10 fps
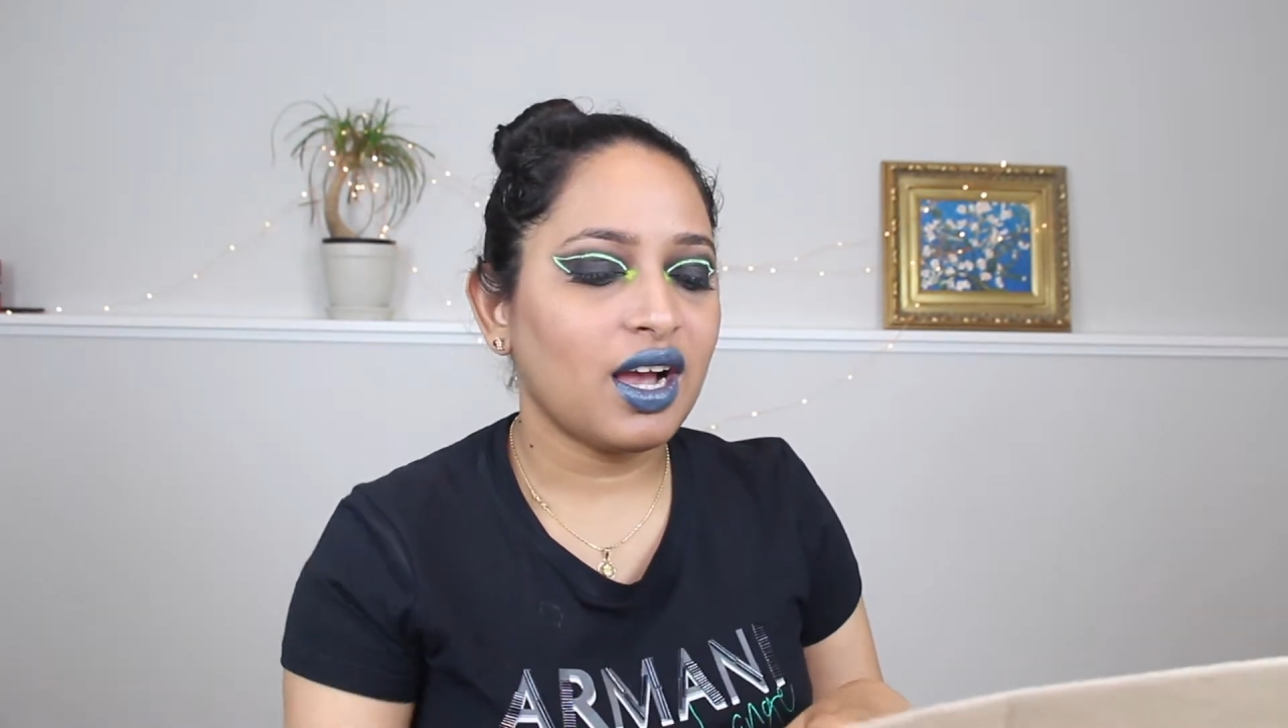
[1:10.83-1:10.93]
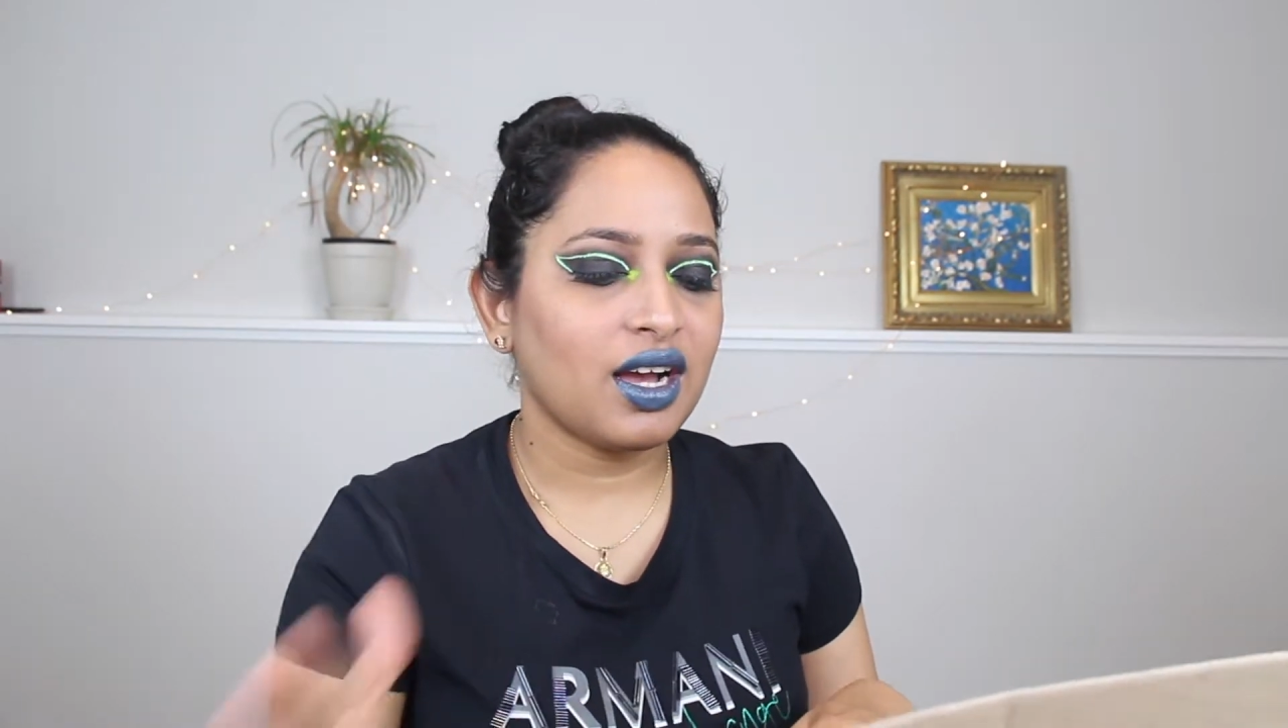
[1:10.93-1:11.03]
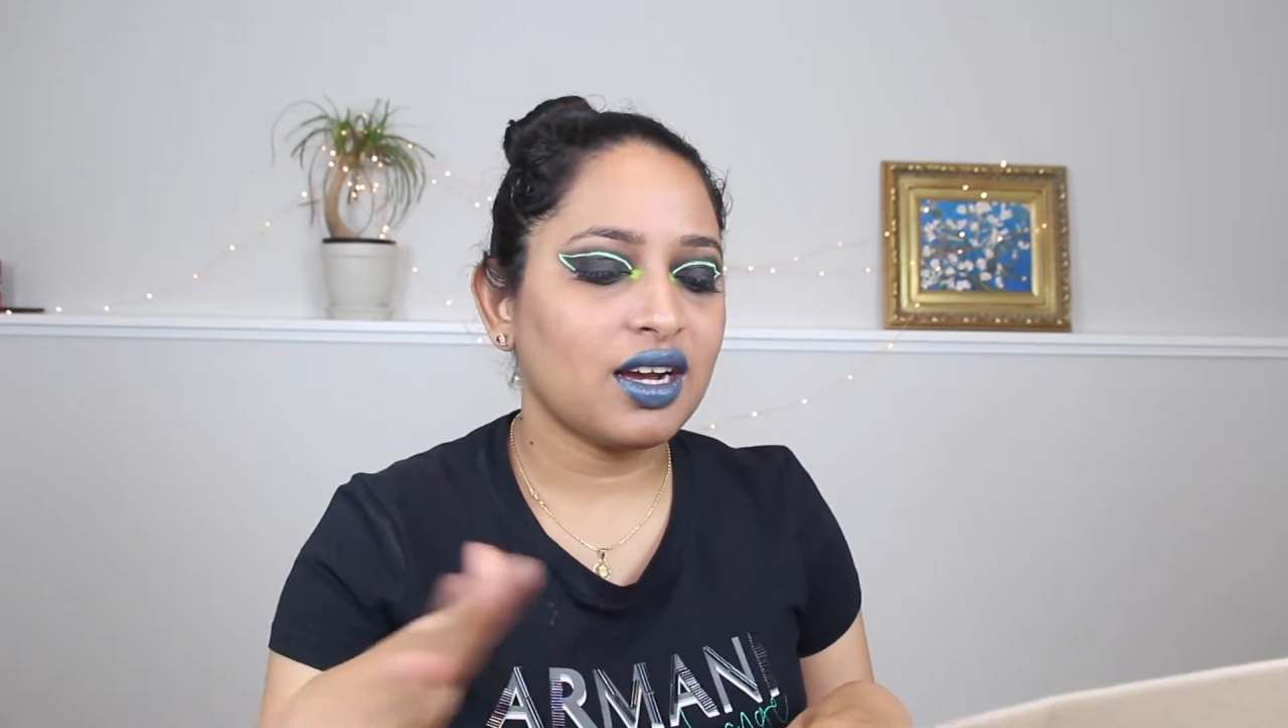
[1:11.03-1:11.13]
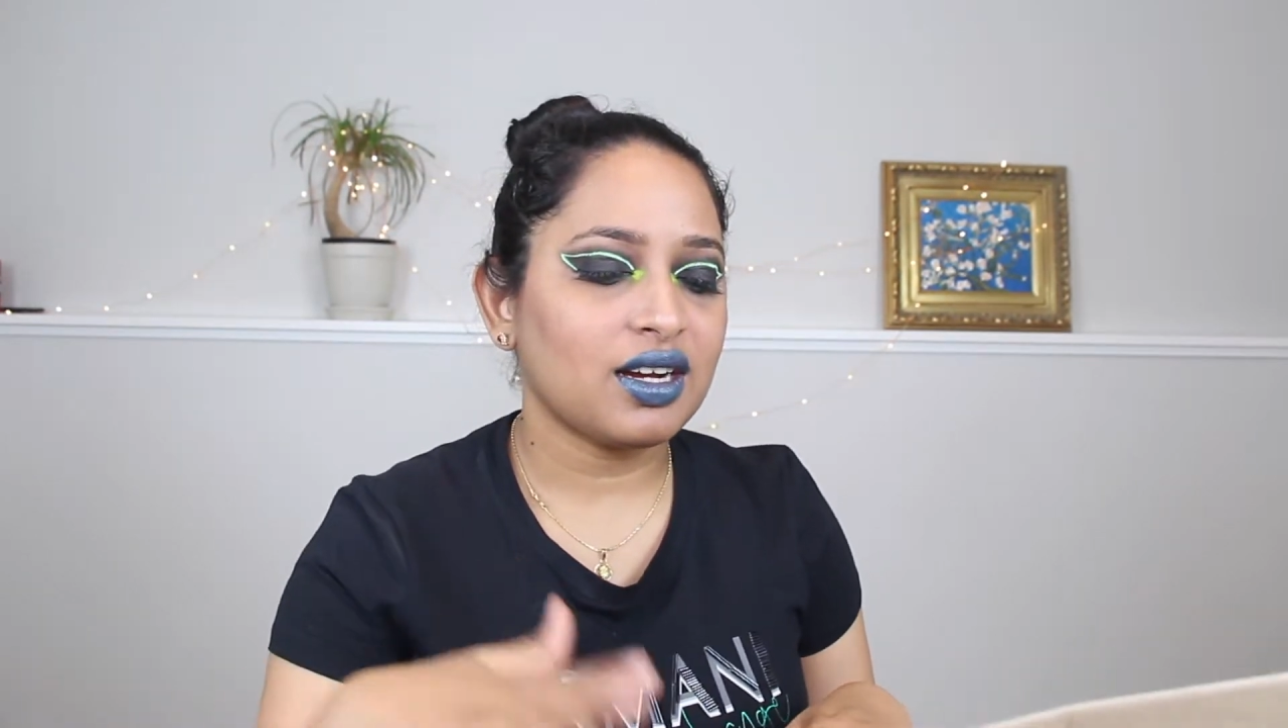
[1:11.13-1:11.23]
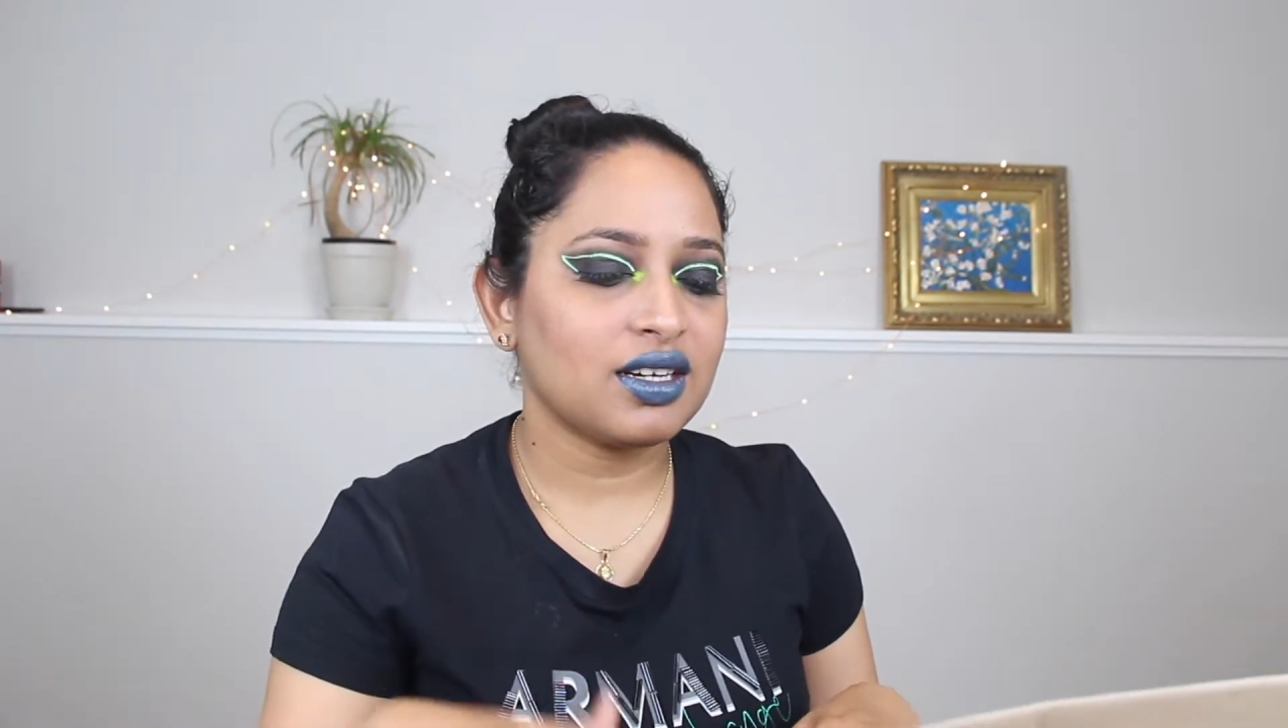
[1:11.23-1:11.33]

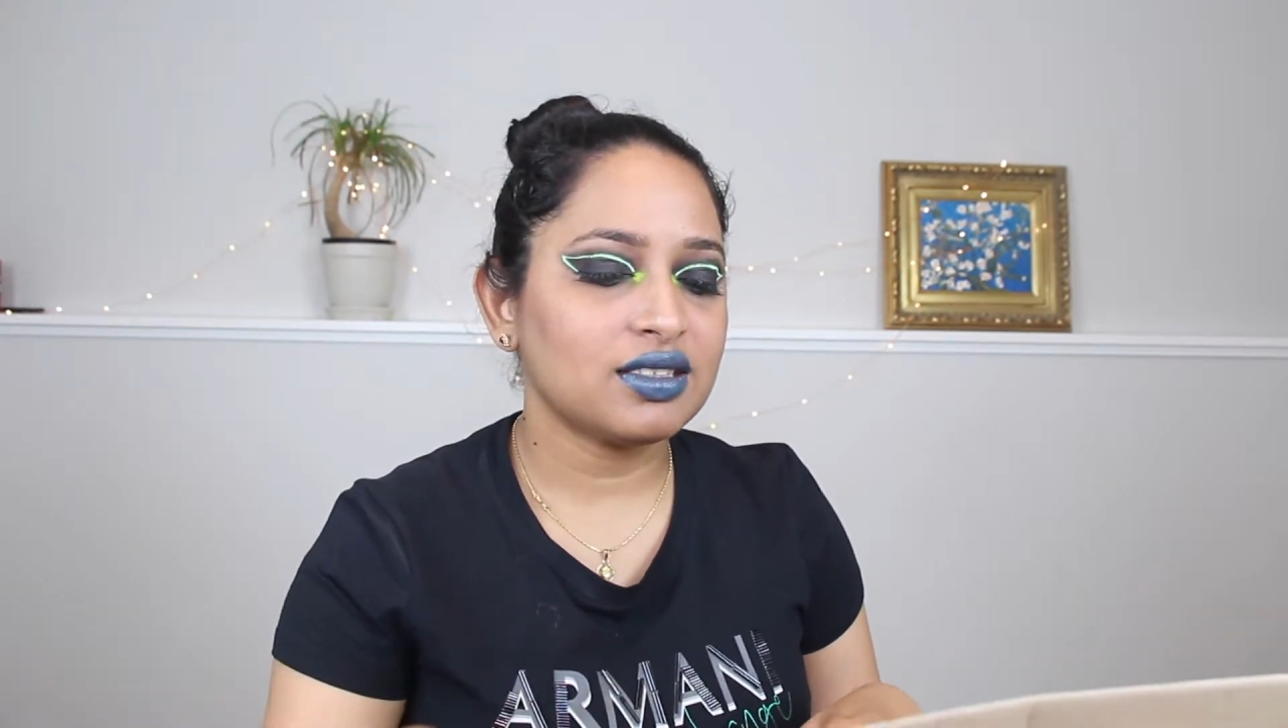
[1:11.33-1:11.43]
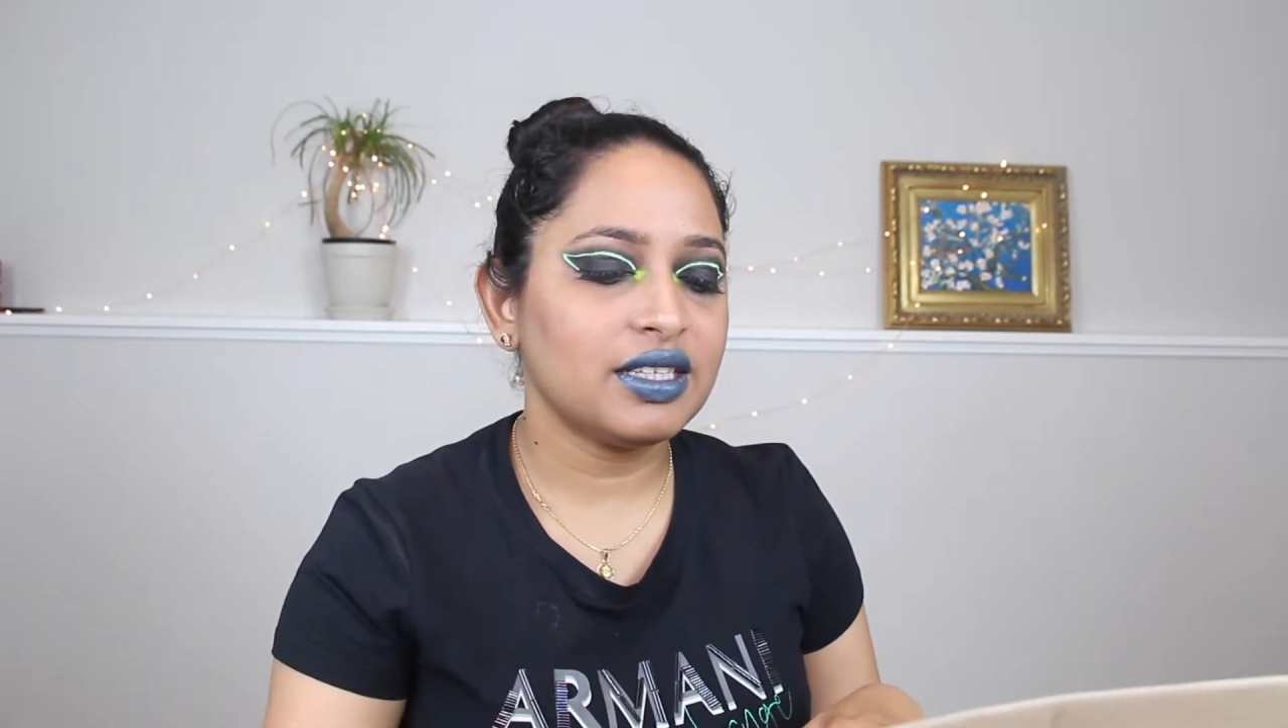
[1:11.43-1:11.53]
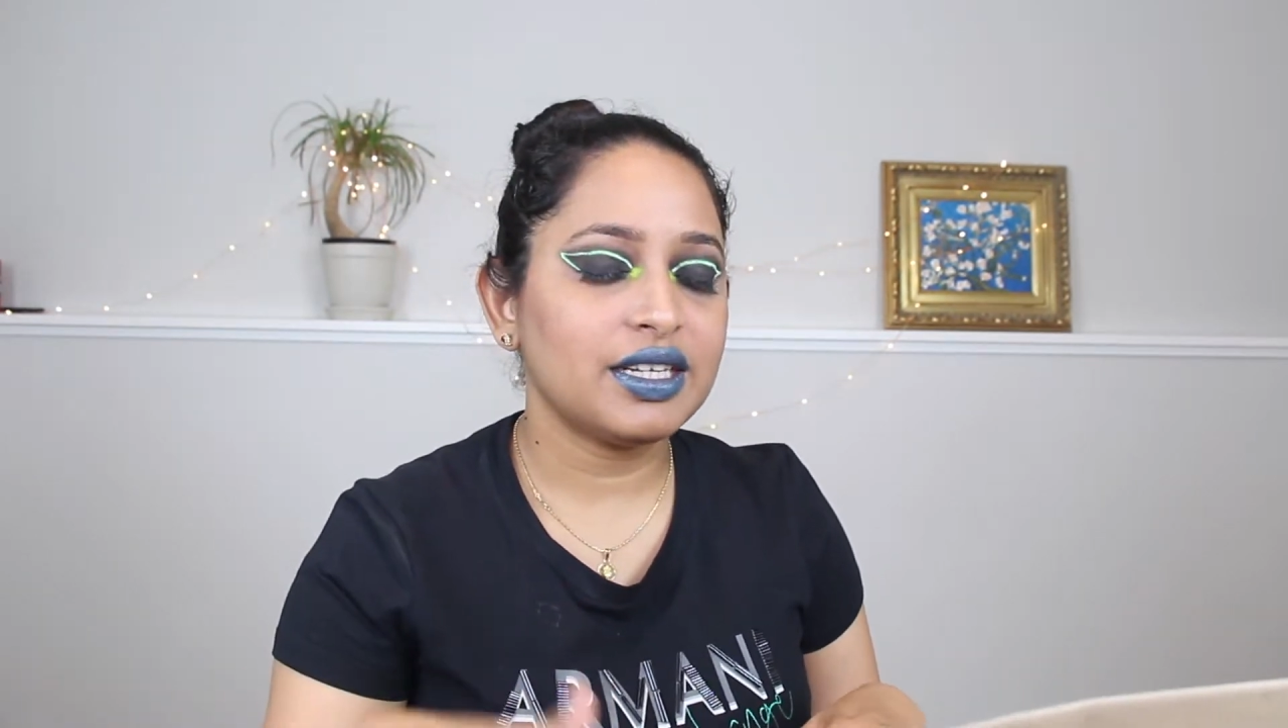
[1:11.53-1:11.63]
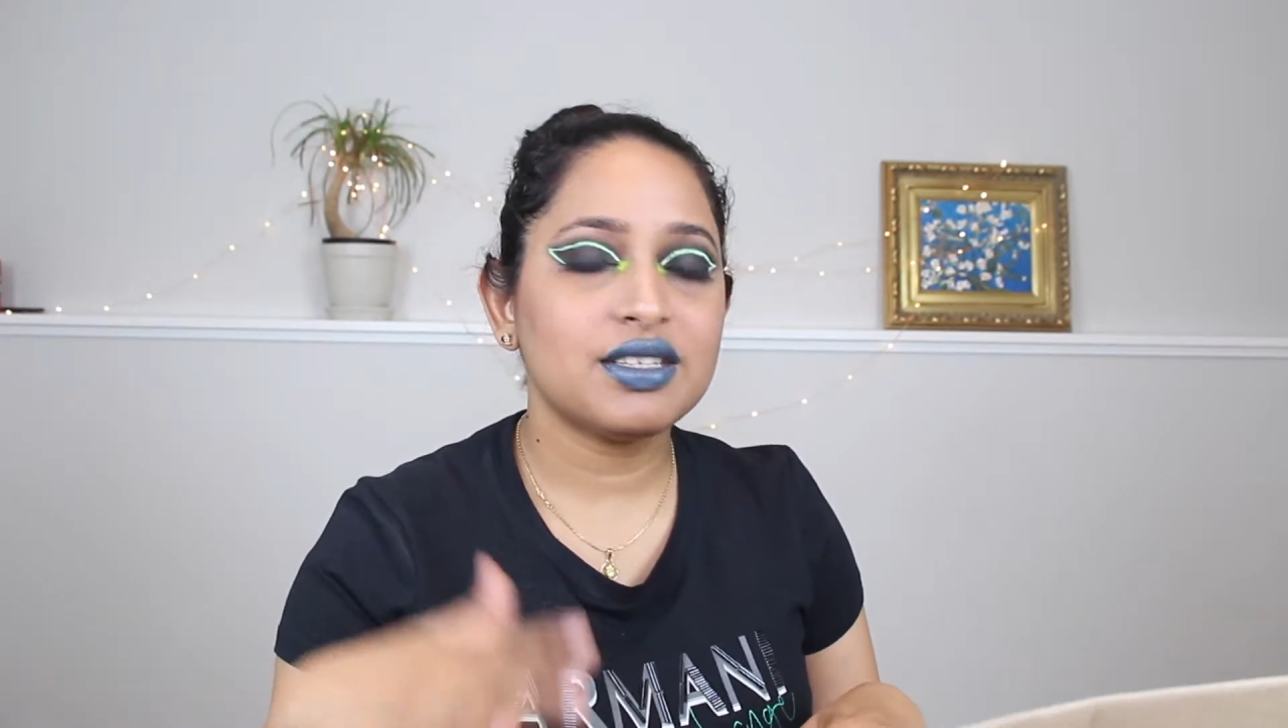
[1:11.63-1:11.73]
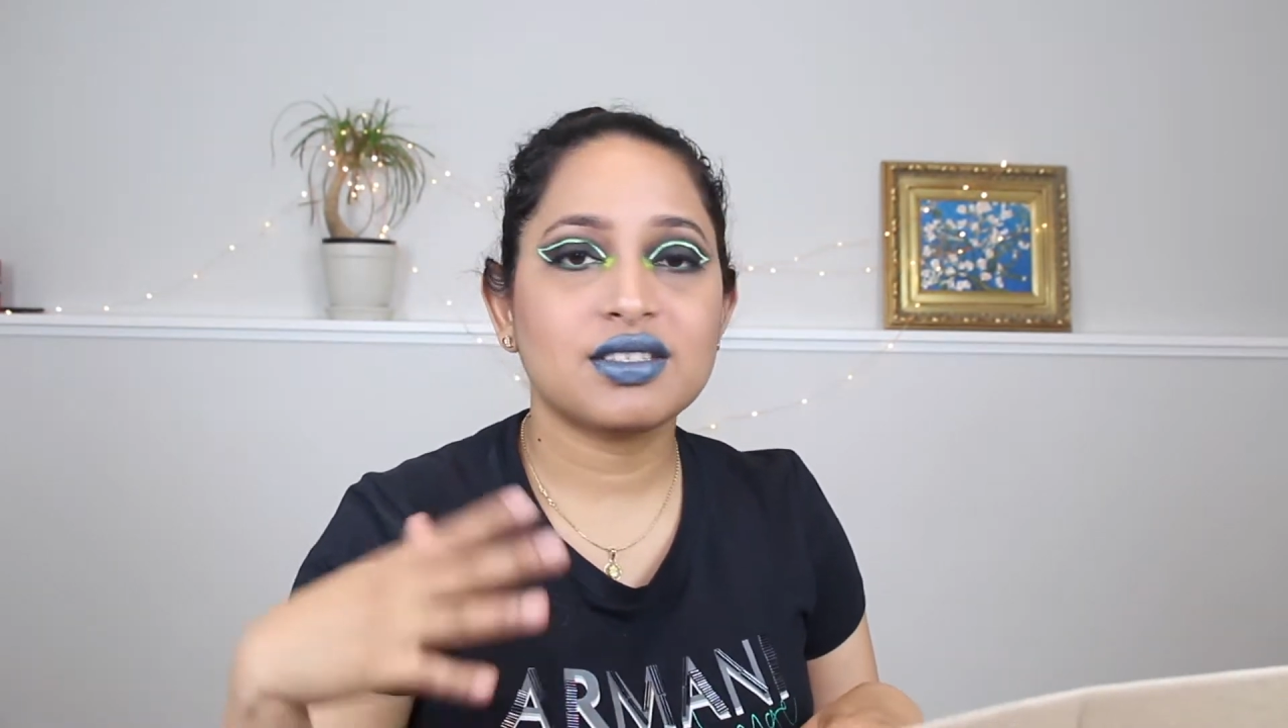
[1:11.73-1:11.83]

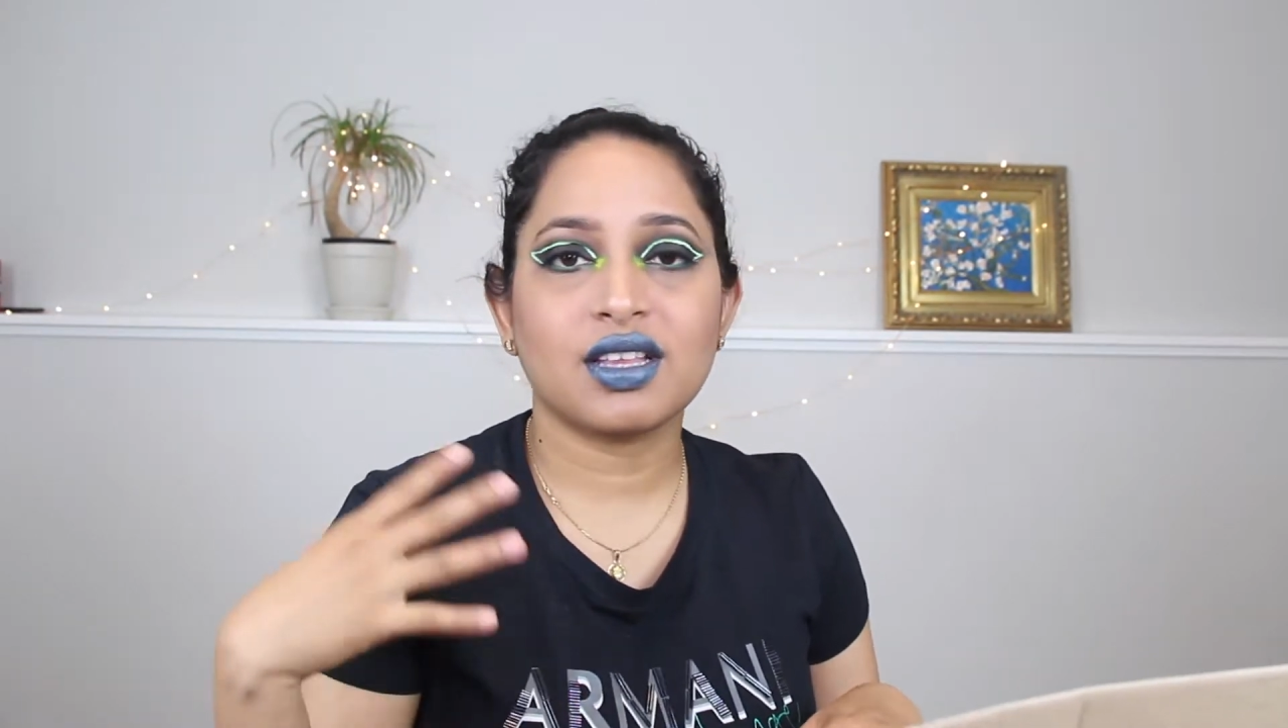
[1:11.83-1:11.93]
there is